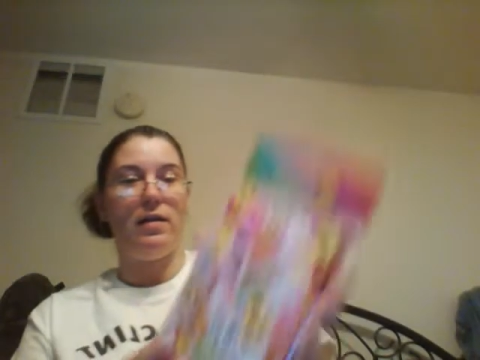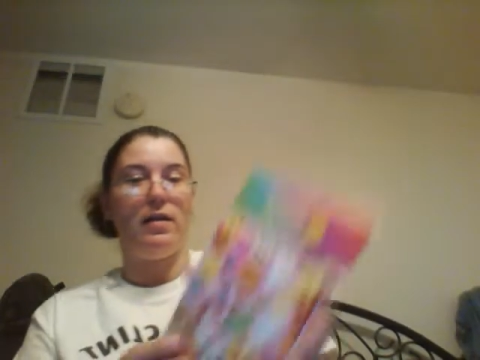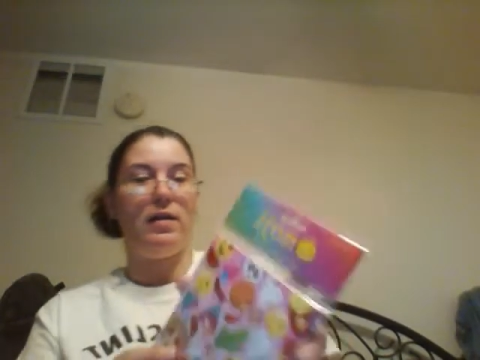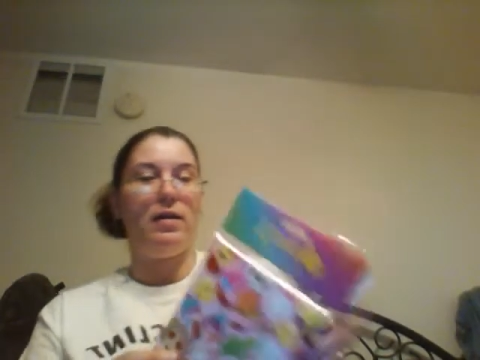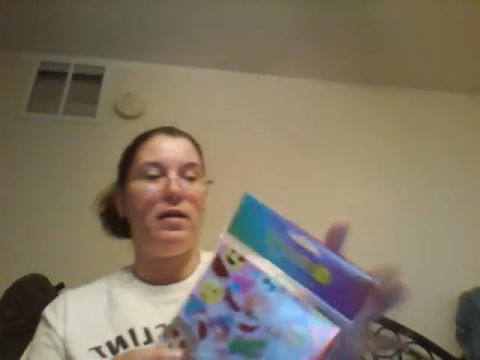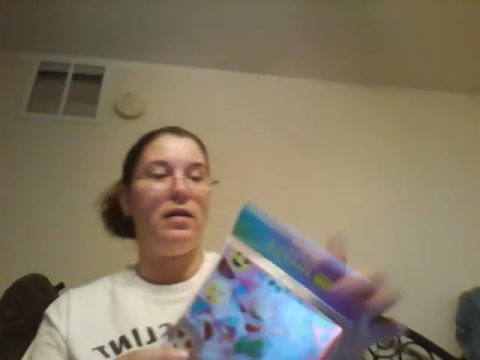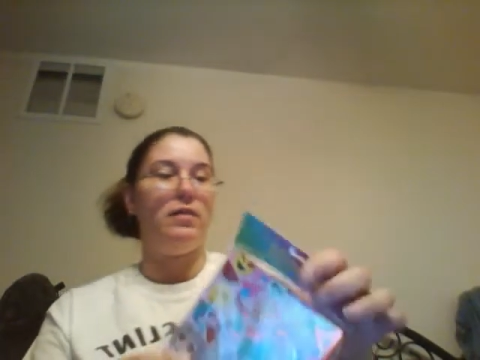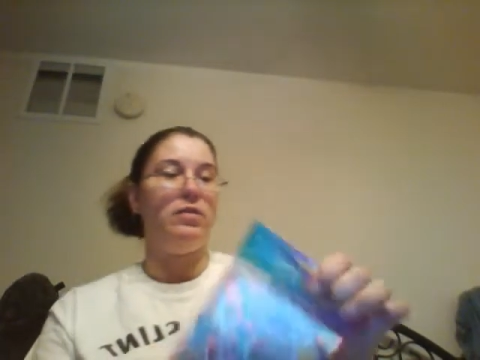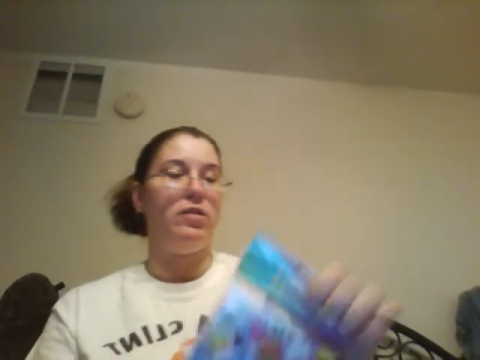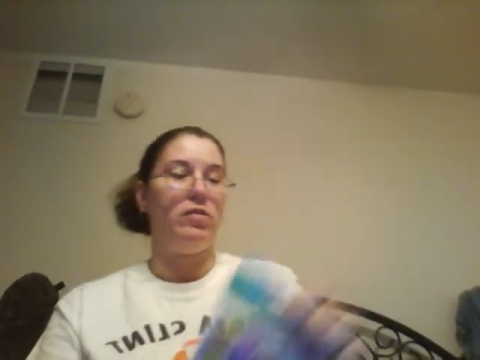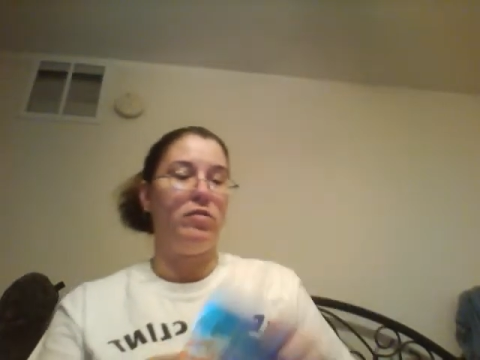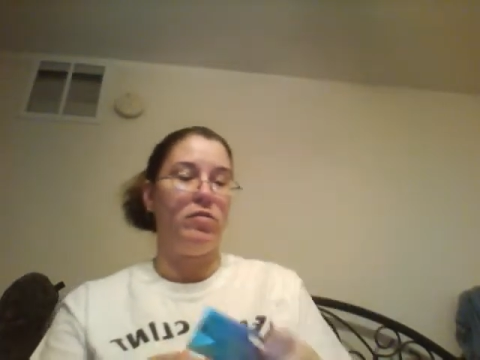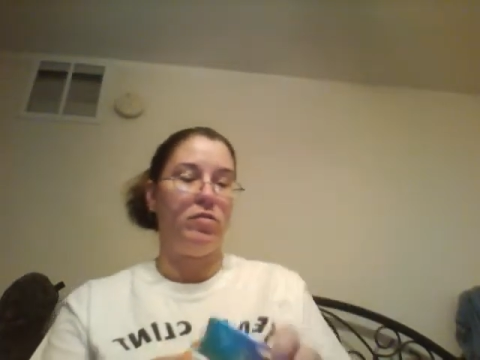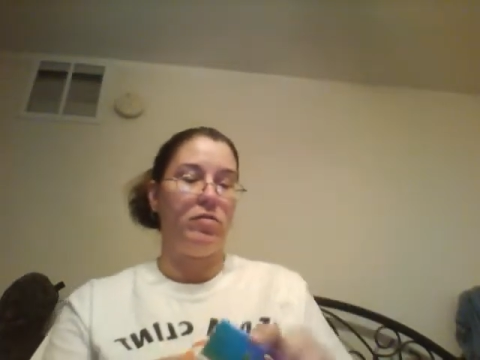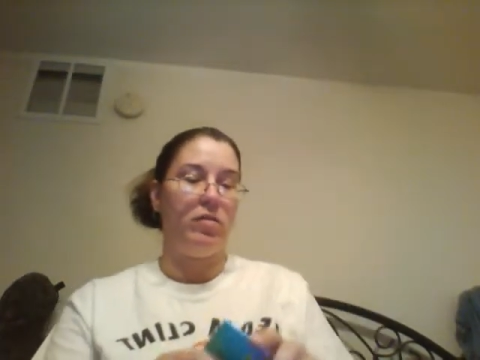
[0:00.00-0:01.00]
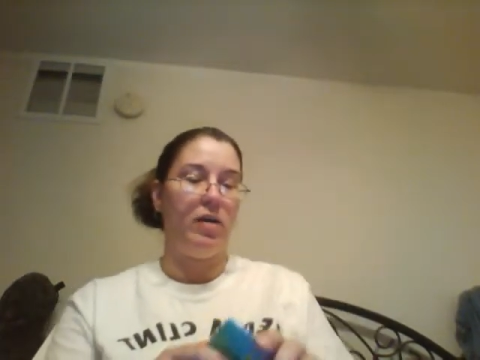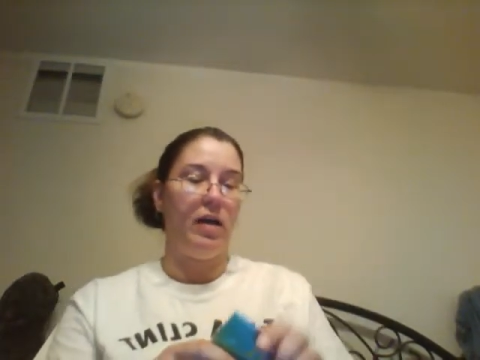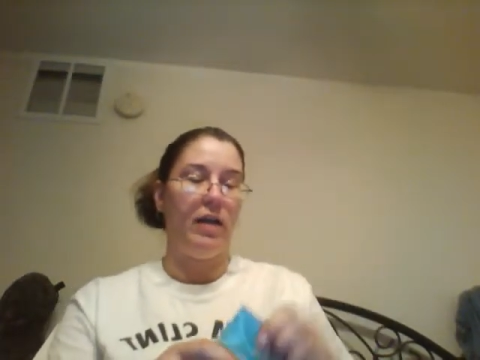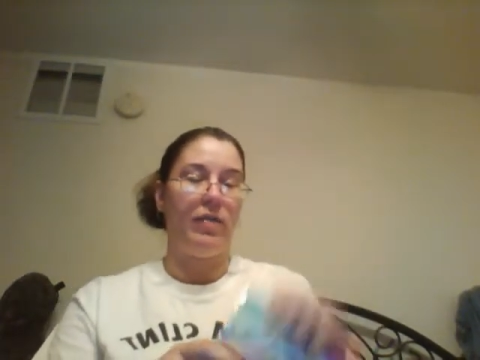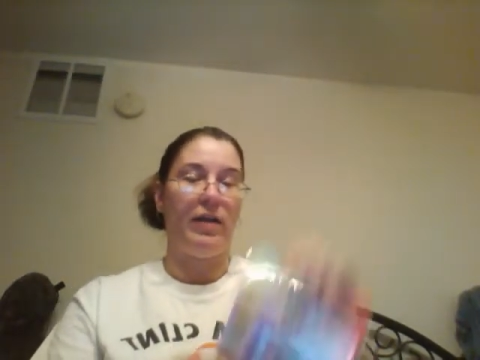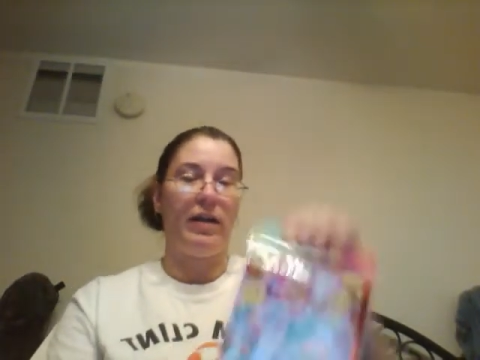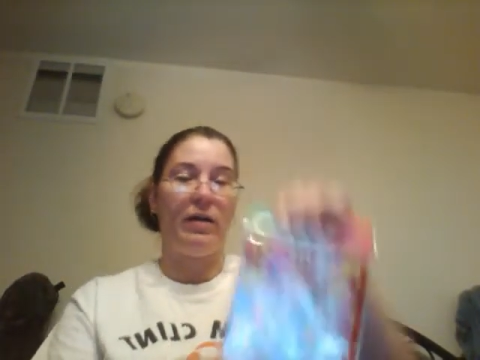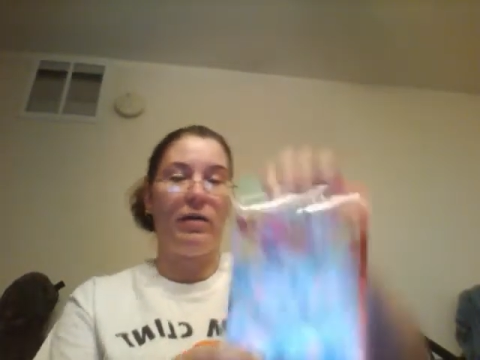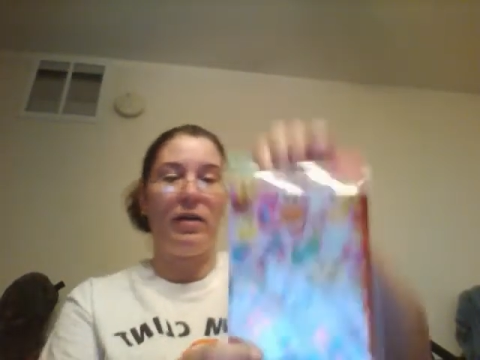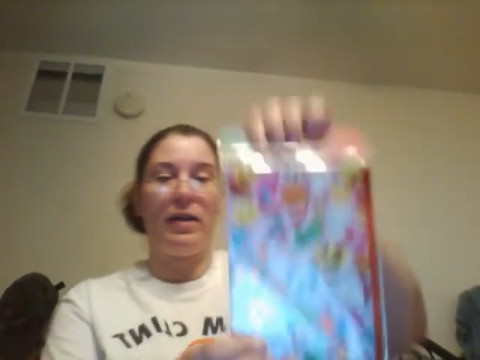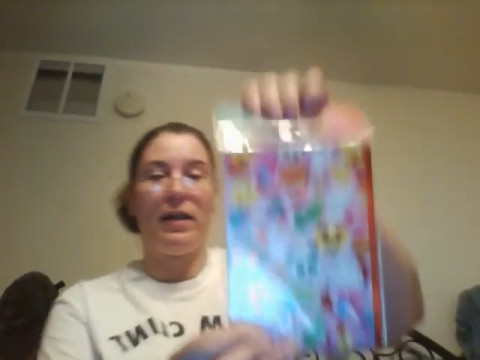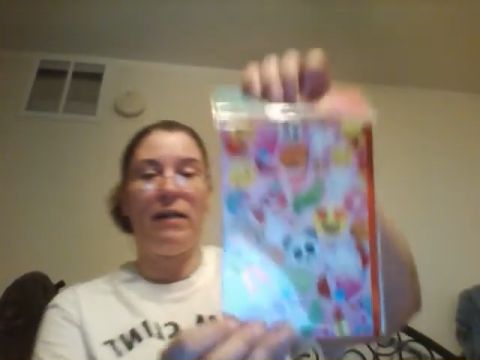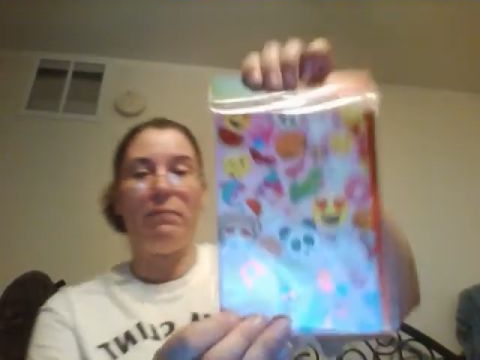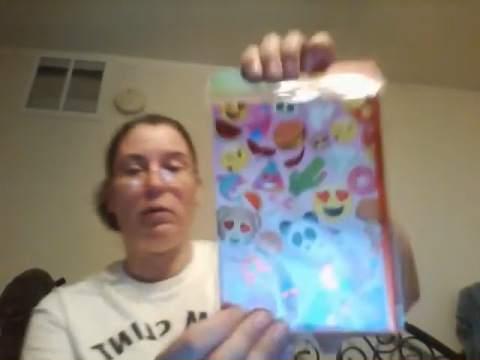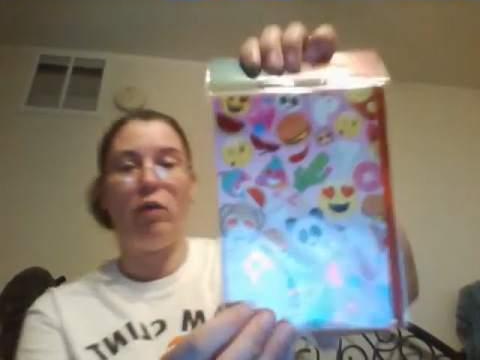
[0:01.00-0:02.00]
And I think I'm going to
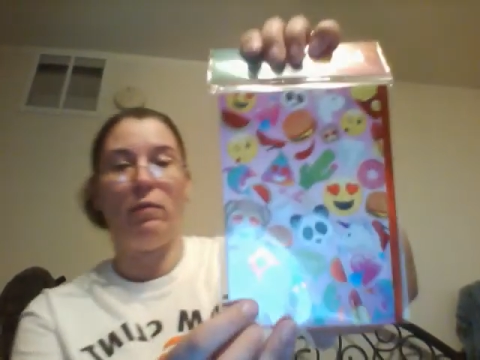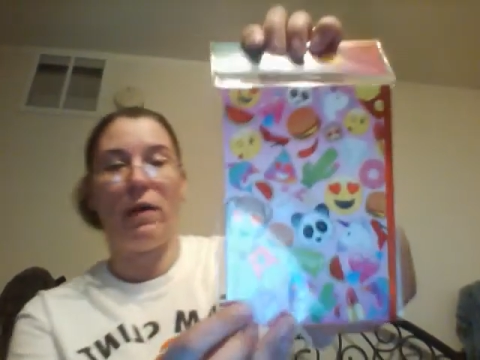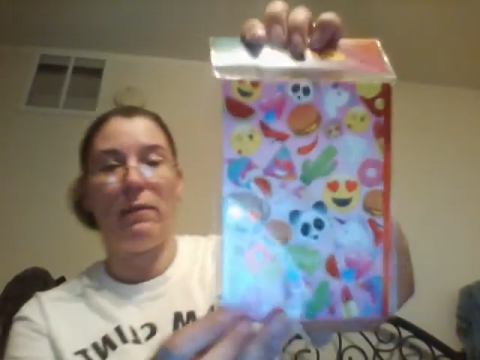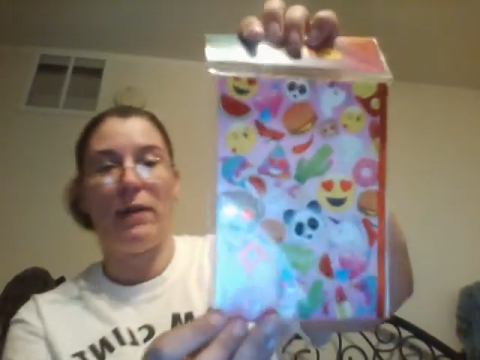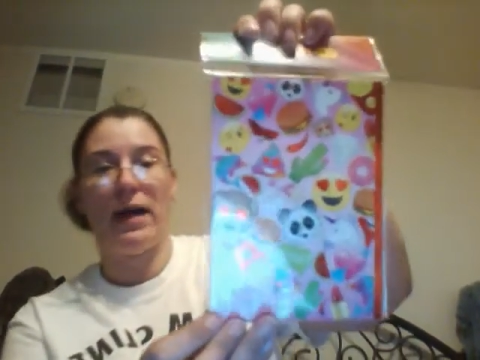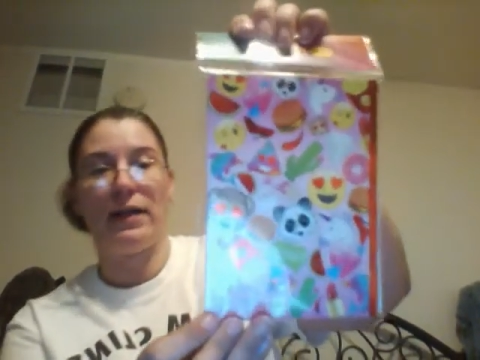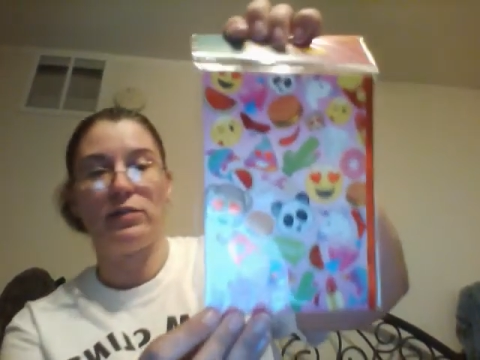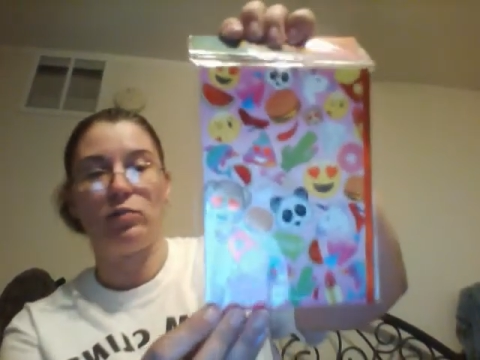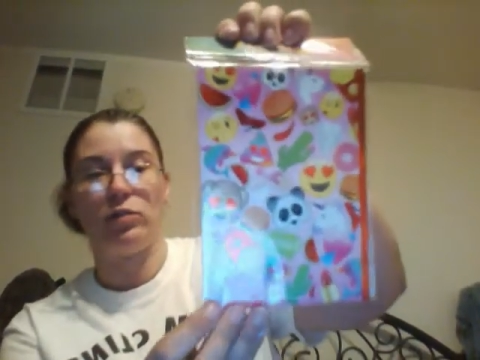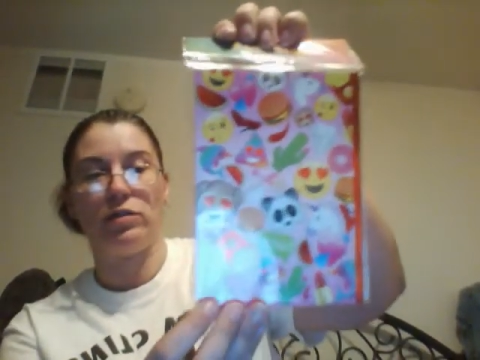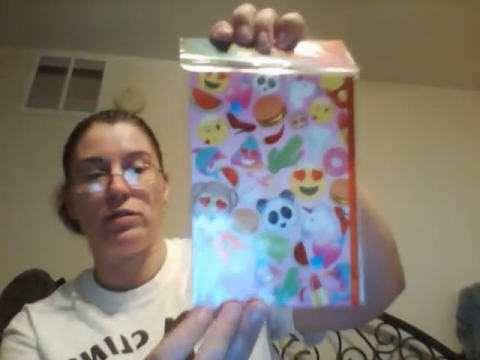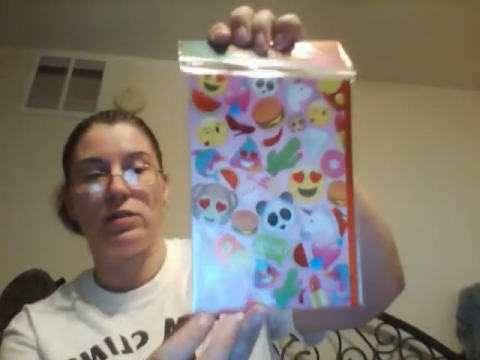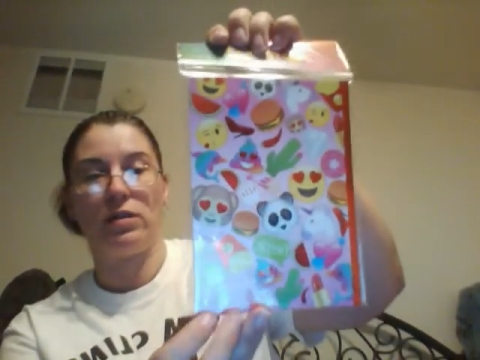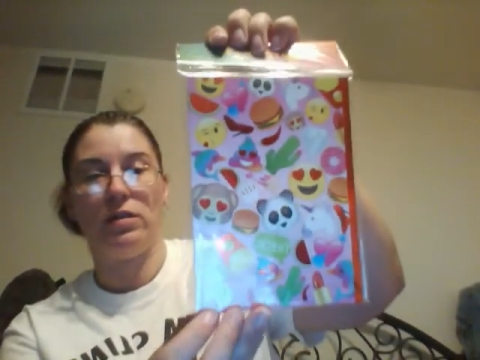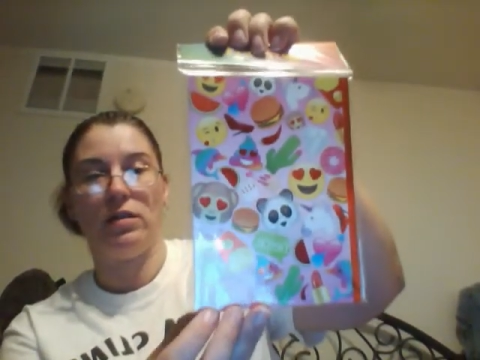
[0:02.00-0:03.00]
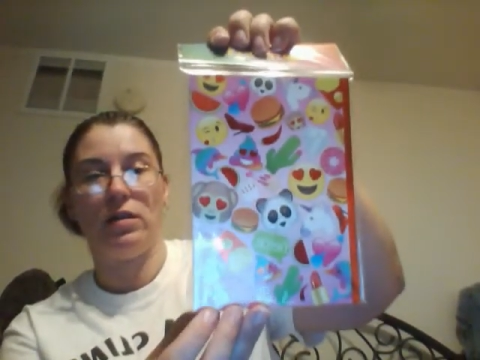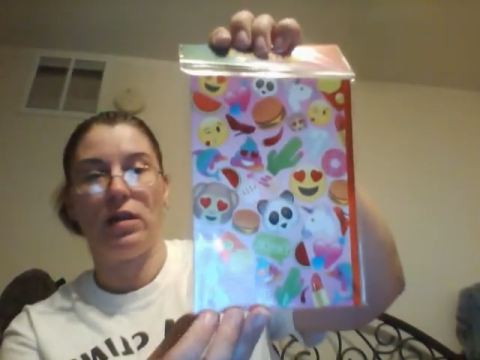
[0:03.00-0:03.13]
keep all my passwords.